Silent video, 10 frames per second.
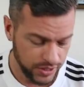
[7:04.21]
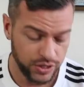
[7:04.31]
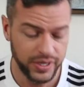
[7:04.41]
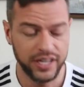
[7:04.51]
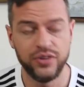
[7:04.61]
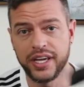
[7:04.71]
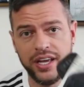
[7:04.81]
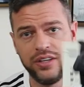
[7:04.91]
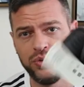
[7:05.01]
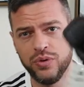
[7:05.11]
So again,
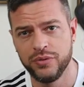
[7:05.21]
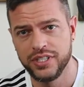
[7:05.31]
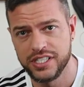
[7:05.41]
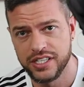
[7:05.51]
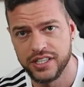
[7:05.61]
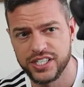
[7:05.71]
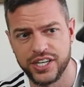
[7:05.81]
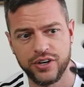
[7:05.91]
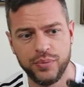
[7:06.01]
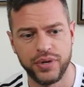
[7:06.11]
you won't really see this here,